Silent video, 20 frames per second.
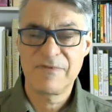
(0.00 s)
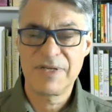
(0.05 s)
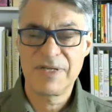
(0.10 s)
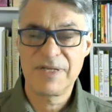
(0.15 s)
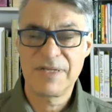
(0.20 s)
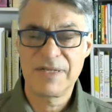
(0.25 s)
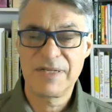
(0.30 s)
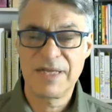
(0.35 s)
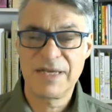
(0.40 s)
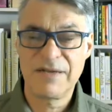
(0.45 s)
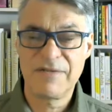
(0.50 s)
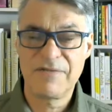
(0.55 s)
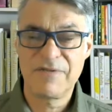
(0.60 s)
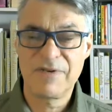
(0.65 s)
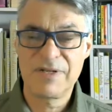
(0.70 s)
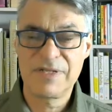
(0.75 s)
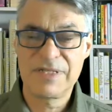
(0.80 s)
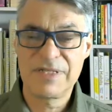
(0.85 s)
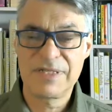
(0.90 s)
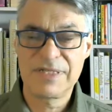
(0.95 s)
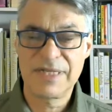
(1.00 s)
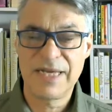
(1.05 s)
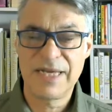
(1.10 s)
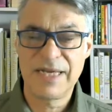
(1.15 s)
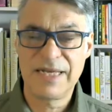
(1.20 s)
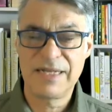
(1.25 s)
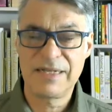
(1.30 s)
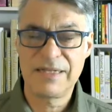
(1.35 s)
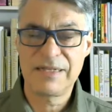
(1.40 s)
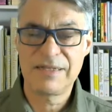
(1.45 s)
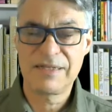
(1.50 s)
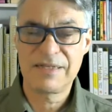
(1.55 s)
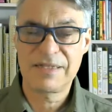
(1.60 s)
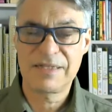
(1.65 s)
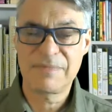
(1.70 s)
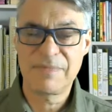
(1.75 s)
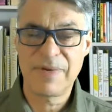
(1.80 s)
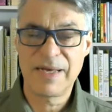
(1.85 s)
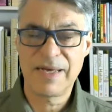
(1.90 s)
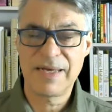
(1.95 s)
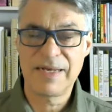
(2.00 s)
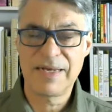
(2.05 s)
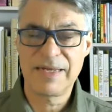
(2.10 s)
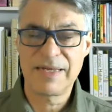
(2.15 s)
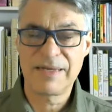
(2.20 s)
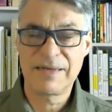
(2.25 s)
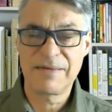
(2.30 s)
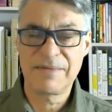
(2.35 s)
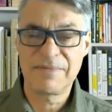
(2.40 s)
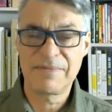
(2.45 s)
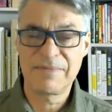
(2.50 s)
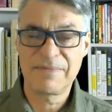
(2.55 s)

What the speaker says: Feel every cell smiling.